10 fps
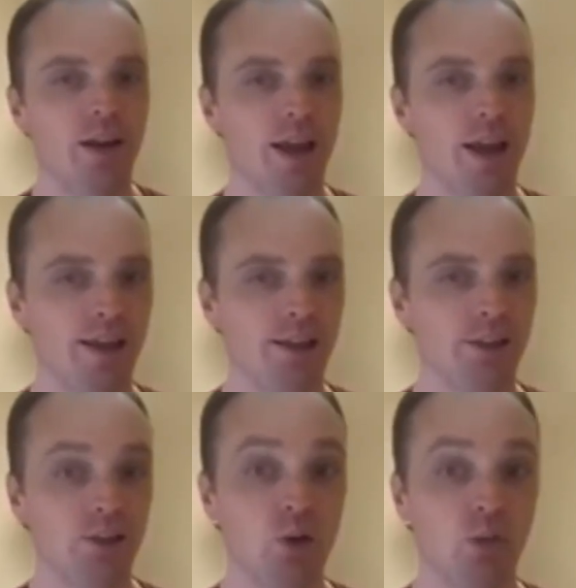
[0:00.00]
a
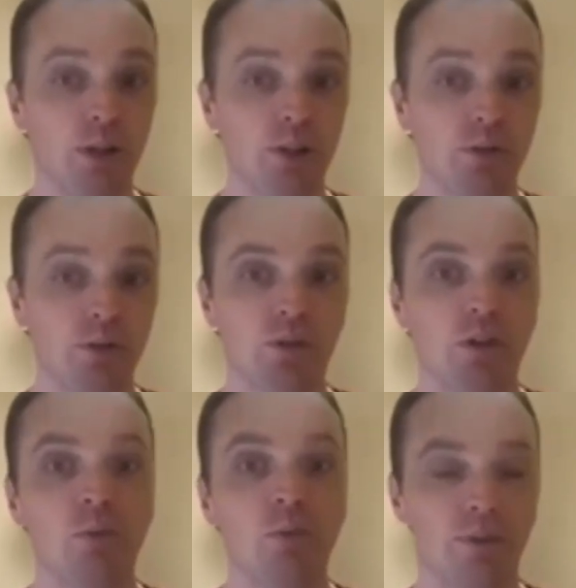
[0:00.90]
secure piece of
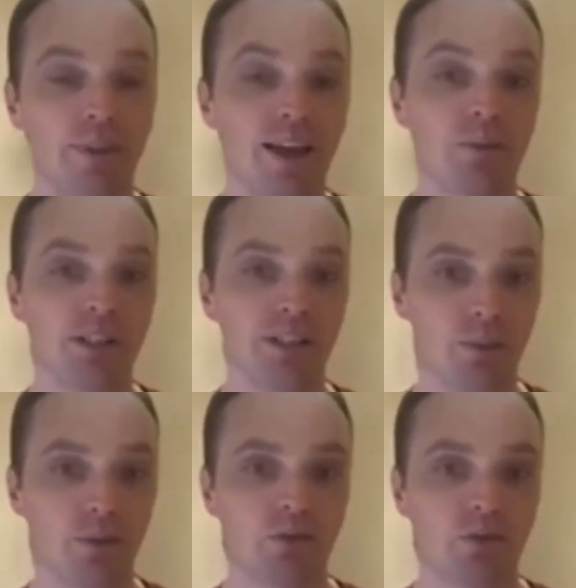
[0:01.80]
software, if that could be
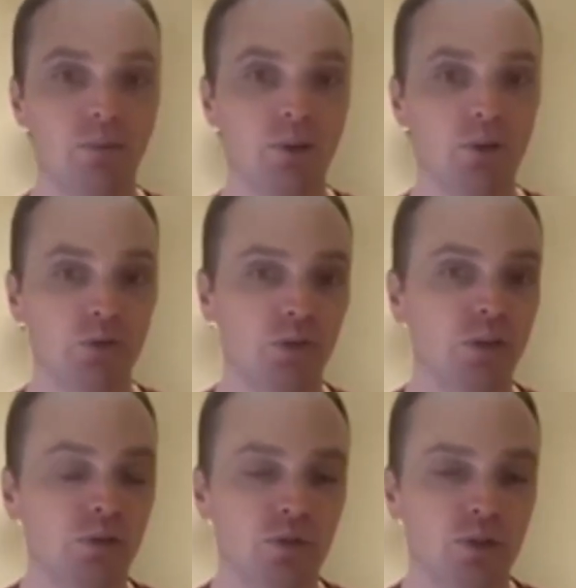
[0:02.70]
demonstrated because you
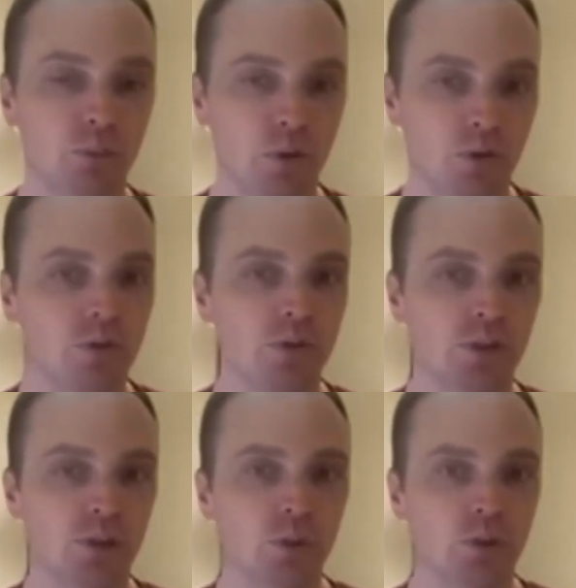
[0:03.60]
didn't respond to
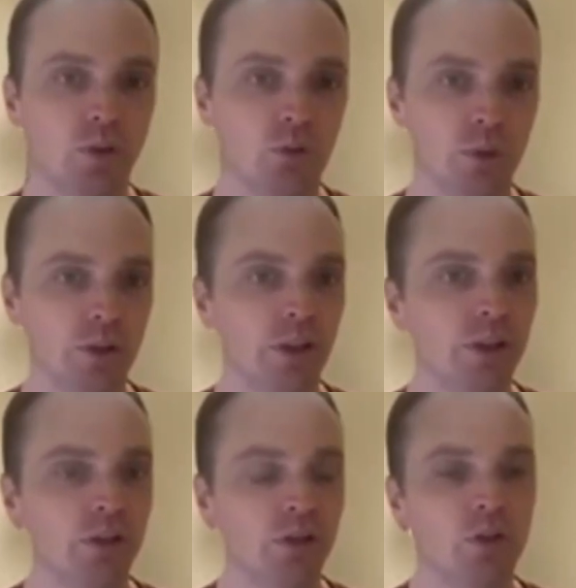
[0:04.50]
someone's vulnerability
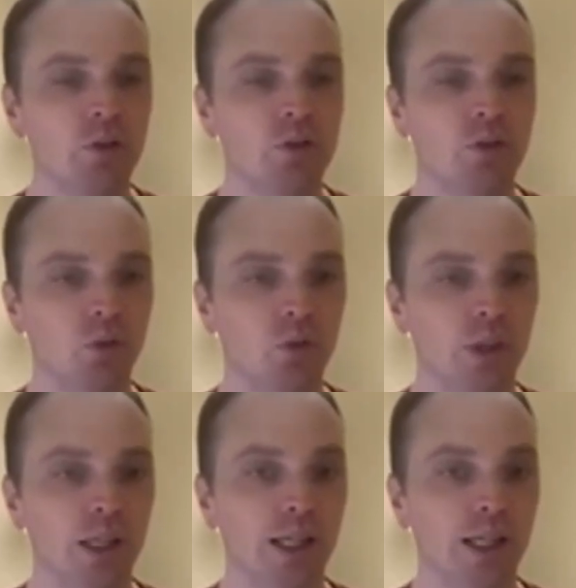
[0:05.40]
disclosure or
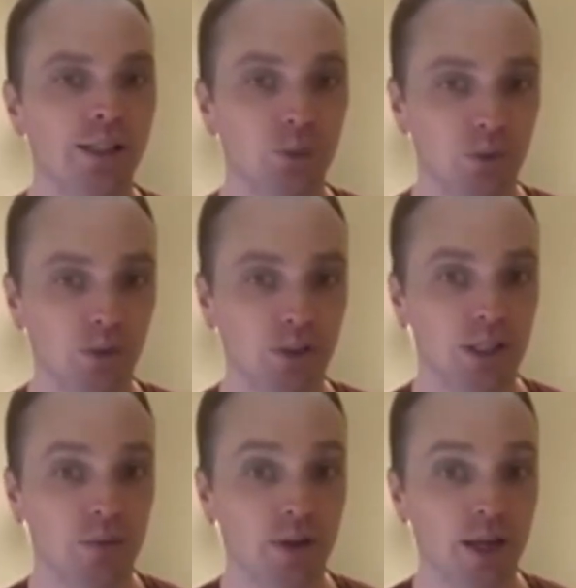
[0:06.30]
someone's
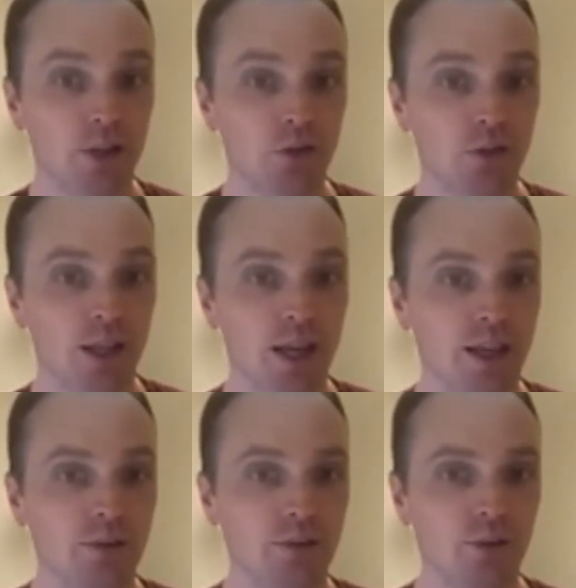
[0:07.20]
identification
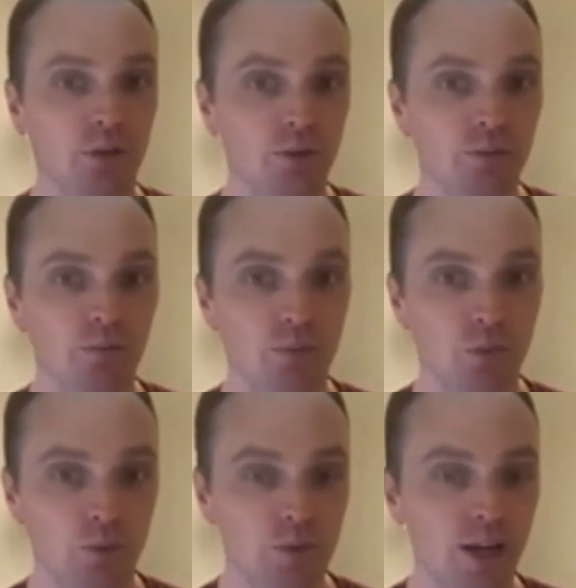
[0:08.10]
that
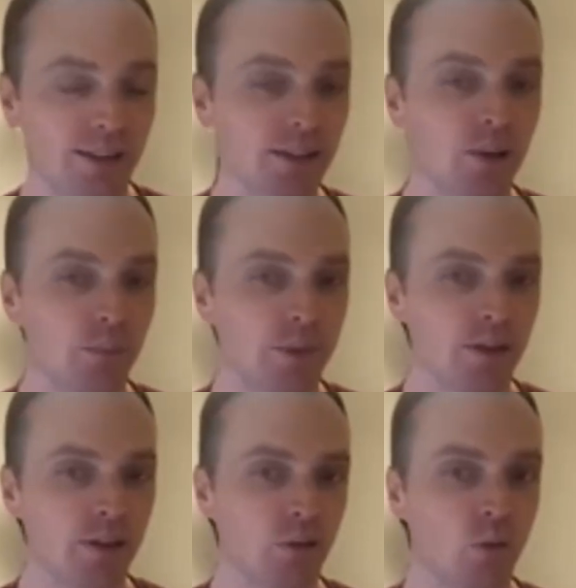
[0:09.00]
you've done
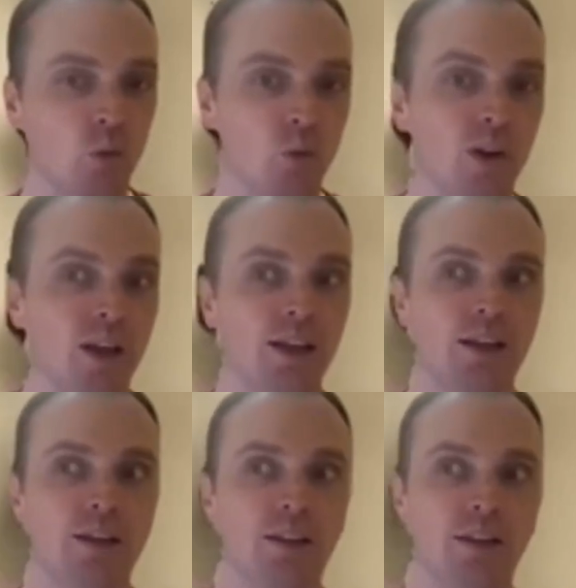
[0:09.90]
something or
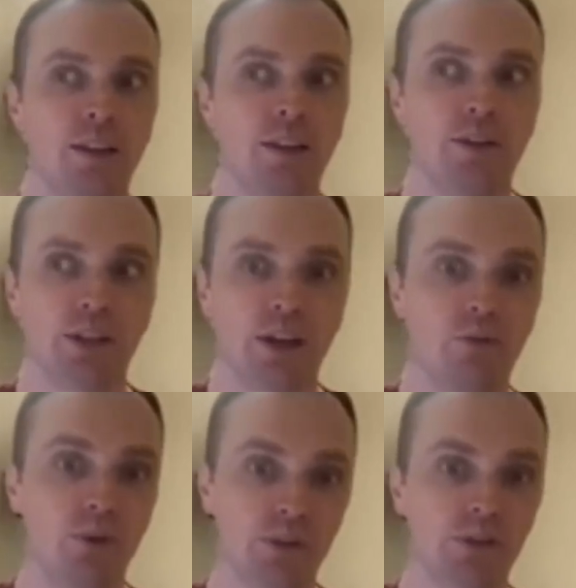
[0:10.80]
there is a
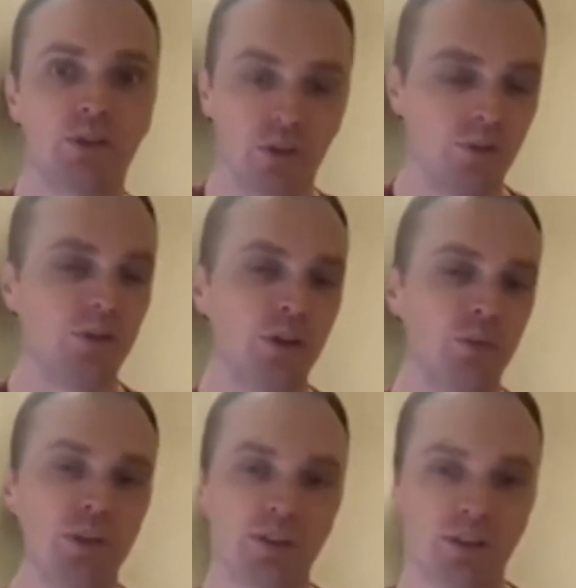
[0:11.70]
risk associated
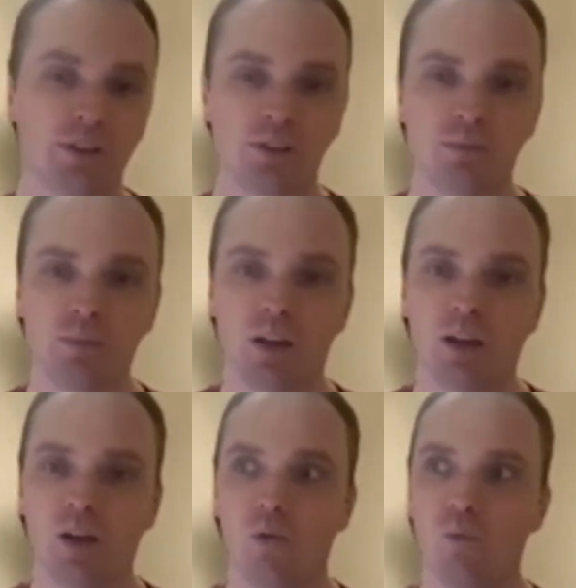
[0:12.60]
with the system,
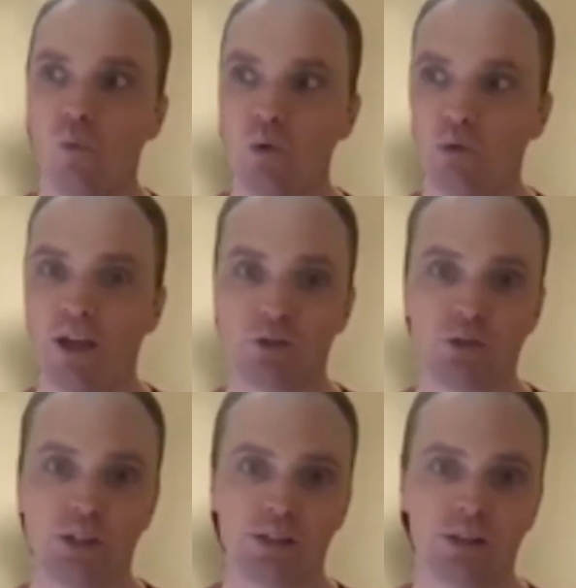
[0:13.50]
will that
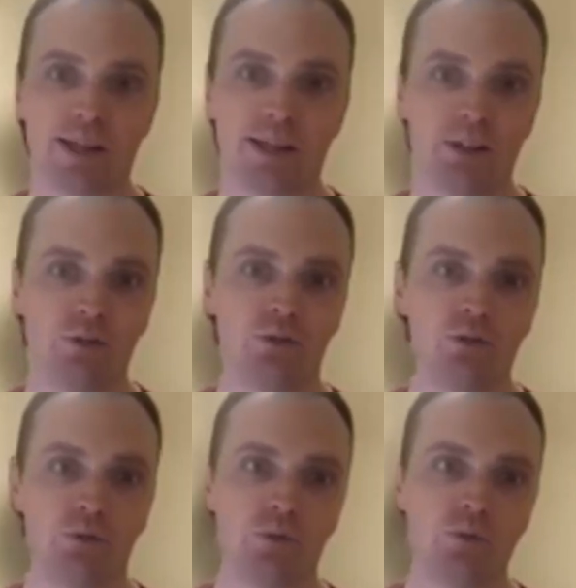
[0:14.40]
translate
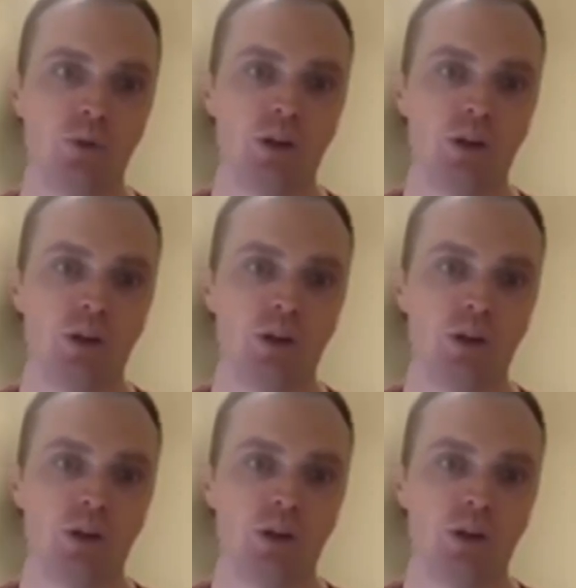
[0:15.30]
into